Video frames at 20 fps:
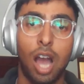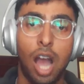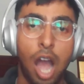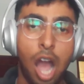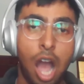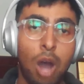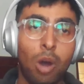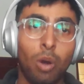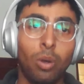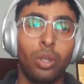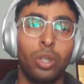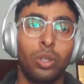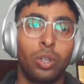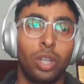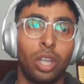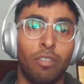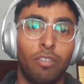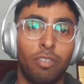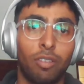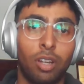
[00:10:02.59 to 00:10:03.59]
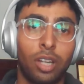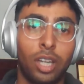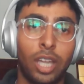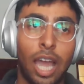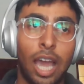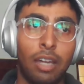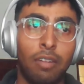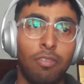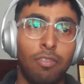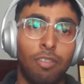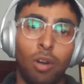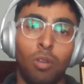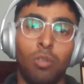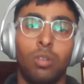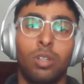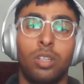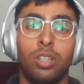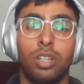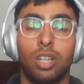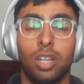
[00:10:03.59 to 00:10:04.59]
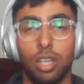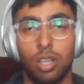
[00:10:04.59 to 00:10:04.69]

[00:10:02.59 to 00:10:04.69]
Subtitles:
how you can carry forward